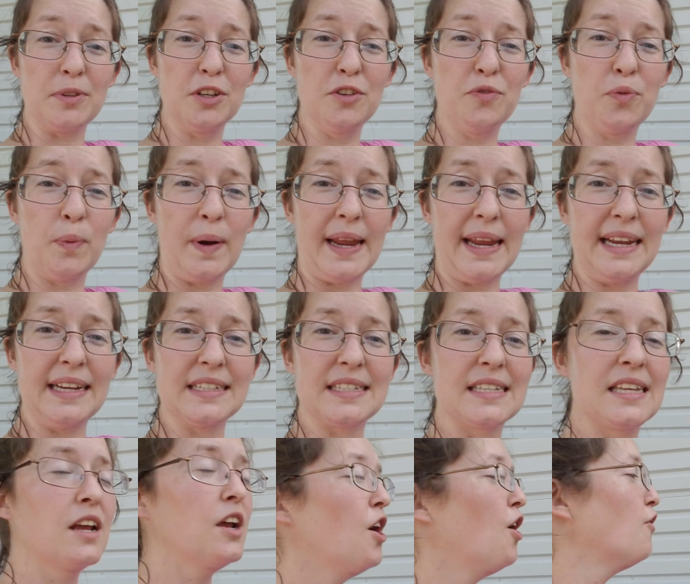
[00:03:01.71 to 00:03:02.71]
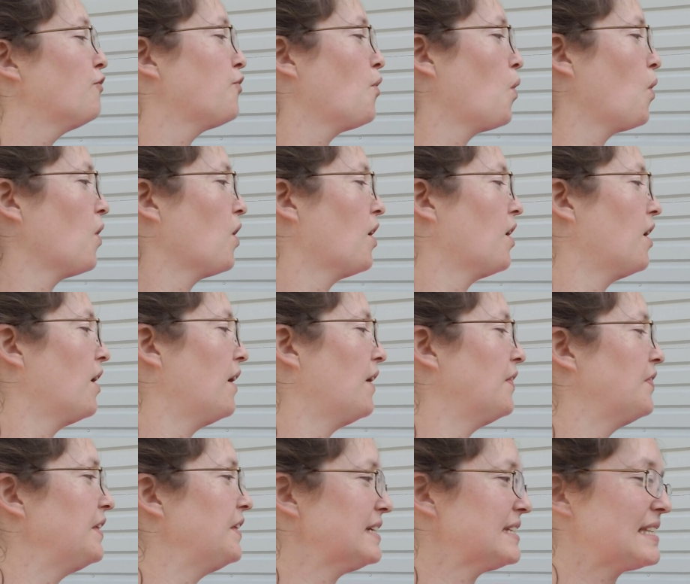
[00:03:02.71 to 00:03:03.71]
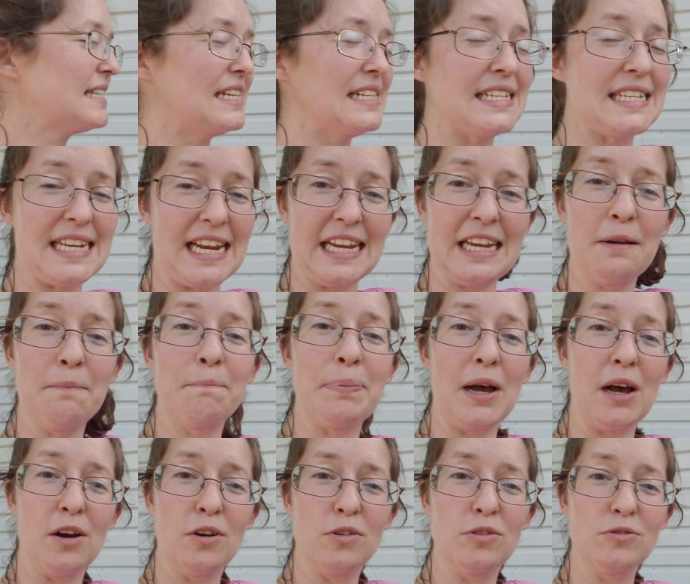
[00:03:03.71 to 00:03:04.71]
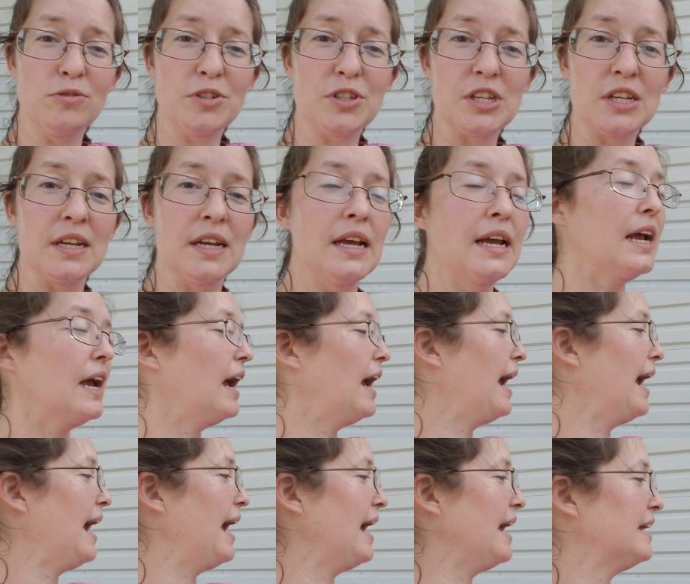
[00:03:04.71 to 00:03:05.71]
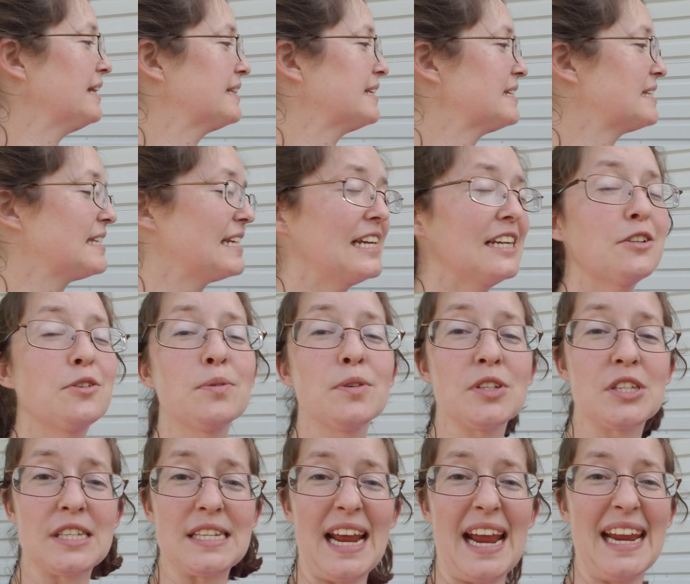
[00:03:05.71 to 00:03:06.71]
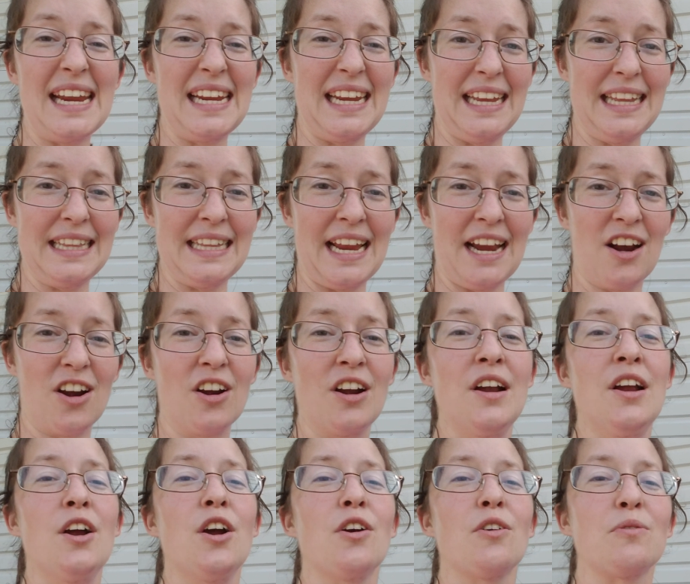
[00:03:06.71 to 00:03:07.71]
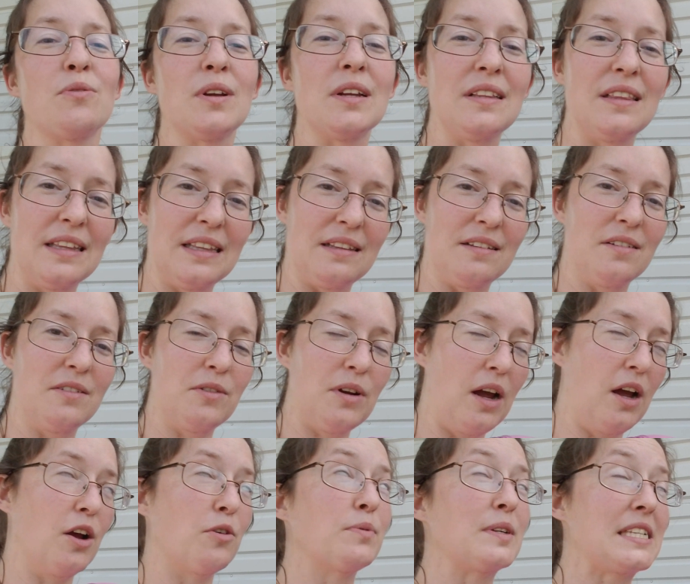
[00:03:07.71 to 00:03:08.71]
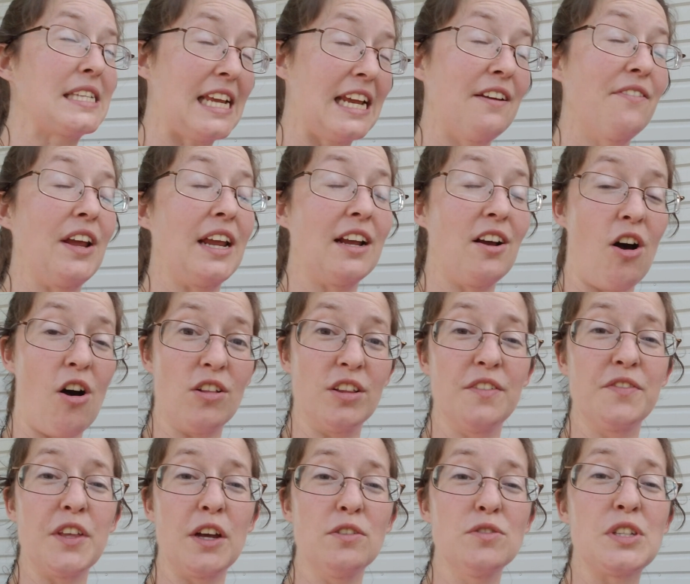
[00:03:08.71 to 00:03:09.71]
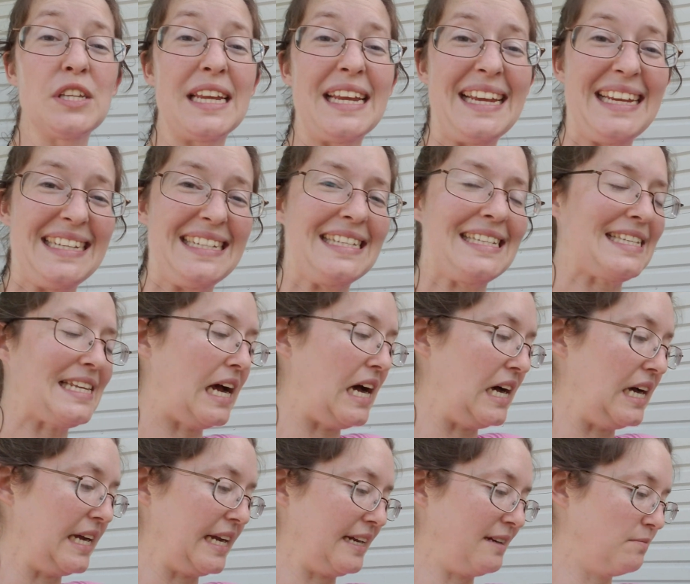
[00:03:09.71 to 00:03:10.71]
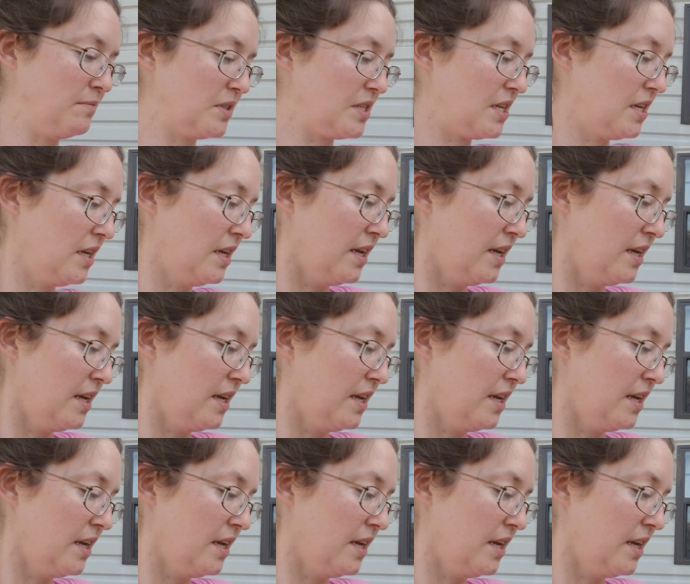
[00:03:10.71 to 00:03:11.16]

of weeks for this to decompose, and the seeds will stay in there, receiving all of those enzymes